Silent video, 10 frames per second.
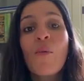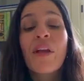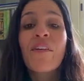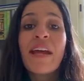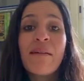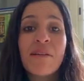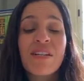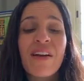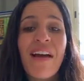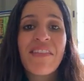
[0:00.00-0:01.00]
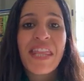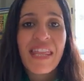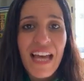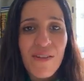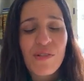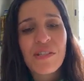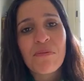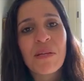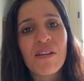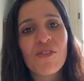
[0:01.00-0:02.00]
We are aiming to have 1,000
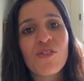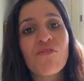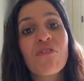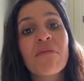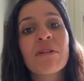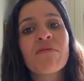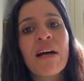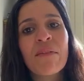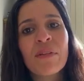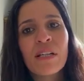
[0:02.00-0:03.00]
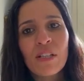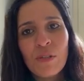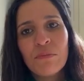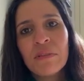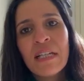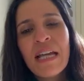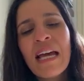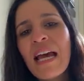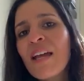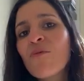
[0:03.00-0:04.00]
speakers from around the globe.
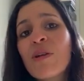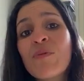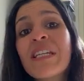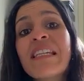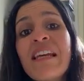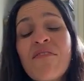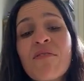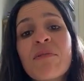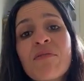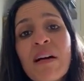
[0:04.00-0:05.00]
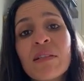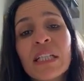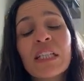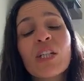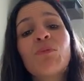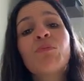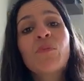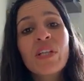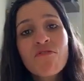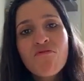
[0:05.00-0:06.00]
And when we say from around the globe,
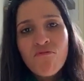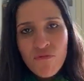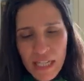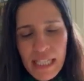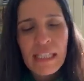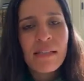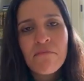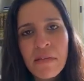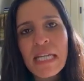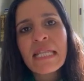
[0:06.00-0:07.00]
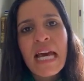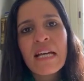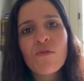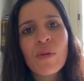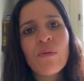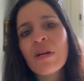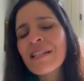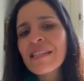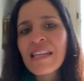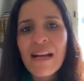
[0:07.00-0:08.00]
we really mean that. We
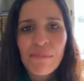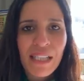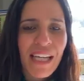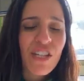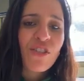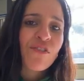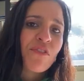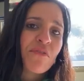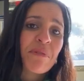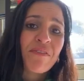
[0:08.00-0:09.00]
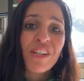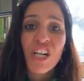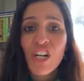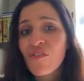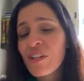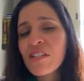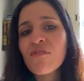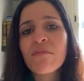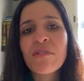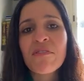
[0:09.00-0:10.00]
want to see applications from different countries,
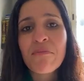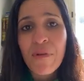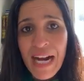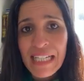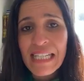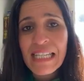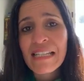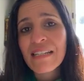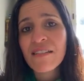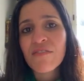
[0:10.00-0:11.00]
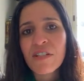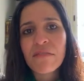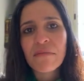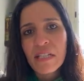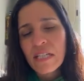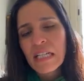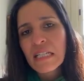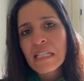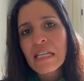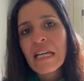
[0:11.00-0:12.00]
from different practices and different
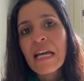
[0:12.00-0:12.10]
communities.